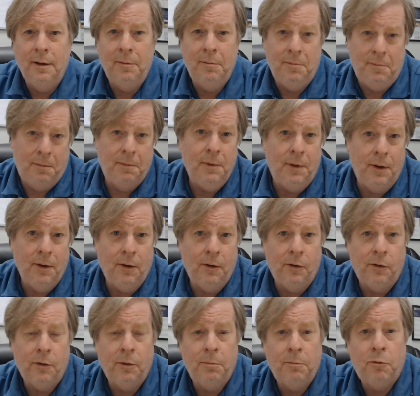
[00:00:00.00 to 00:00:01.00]

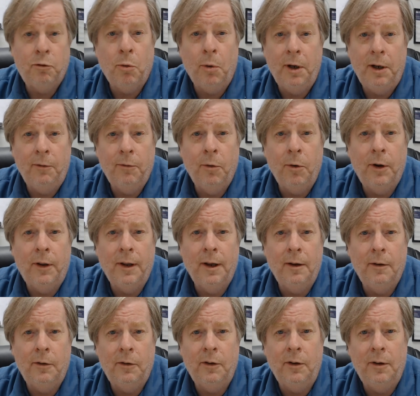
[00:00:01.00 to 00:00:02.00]
there's
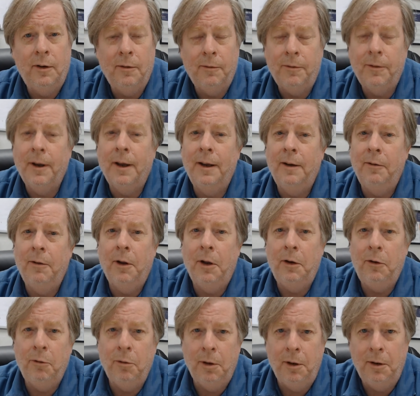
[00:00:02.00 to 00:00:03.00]

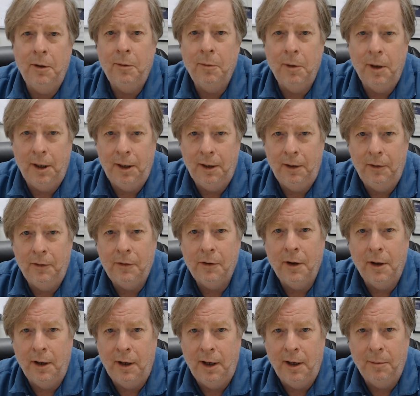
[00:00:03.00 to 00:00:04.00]
24,500 ratings
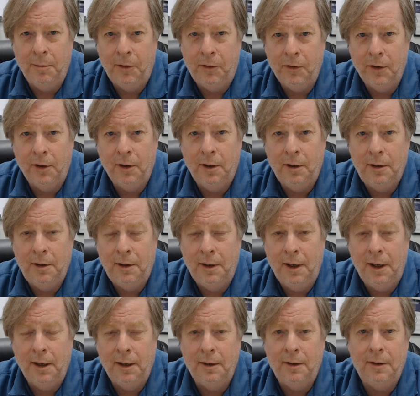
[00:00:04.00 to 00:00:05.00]
on Amazon,
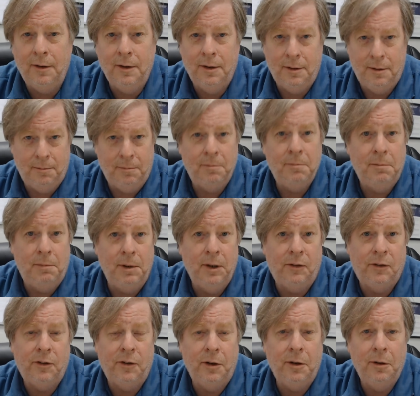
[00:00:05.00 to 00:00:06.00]
and
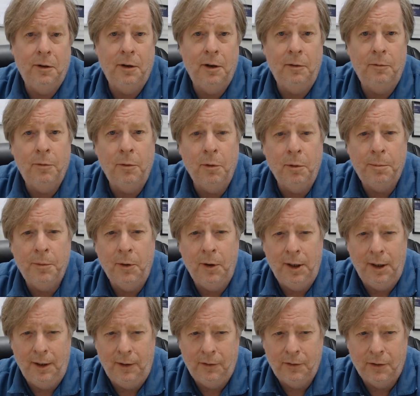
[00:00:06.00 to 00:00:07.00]
it's still at
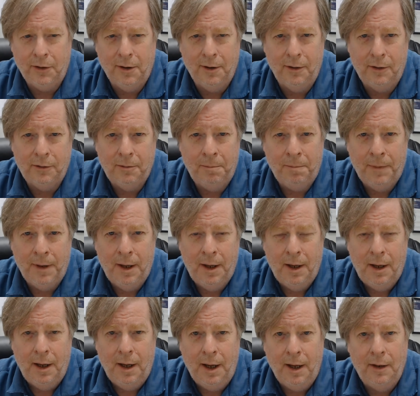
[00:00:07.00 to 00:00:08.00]
4.8 stars.
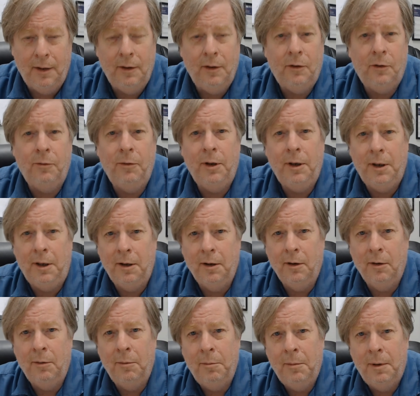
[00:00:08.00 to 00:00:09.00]
And this
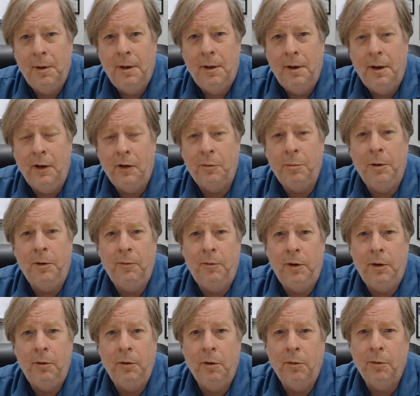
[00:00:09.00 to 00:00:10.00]
video has been
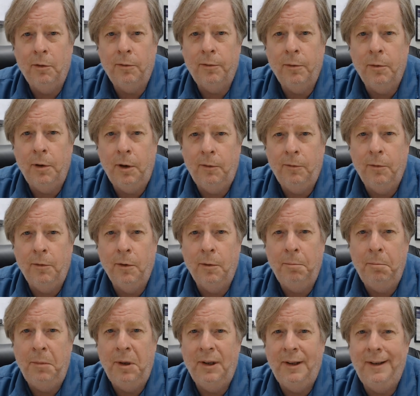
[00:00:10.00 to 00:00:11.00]
viewed over 44
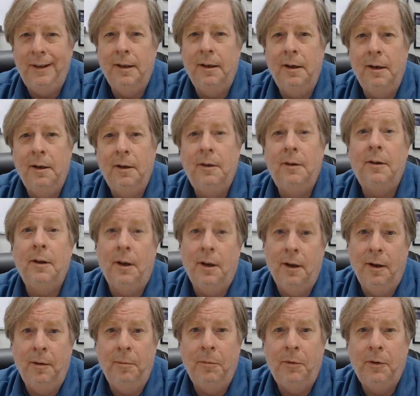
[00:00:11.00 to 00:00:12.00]
million
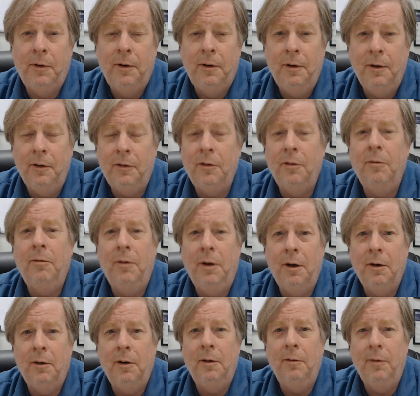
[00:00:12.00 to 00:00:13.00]
times. It's a
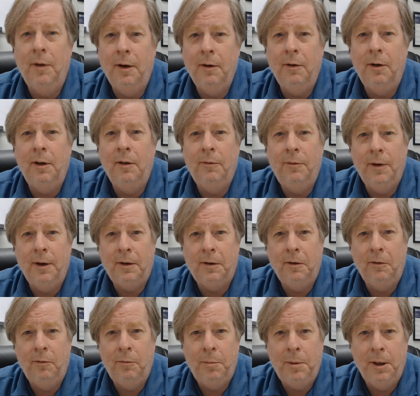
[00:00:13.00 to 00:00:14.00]
very, very
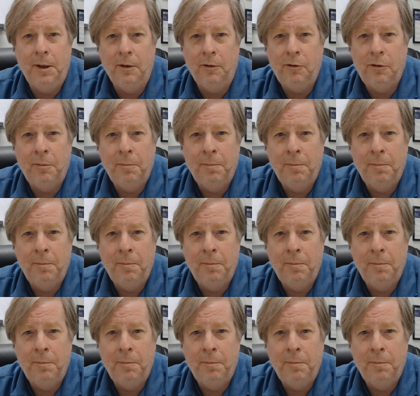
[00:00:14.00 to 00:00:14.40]
effective pitch.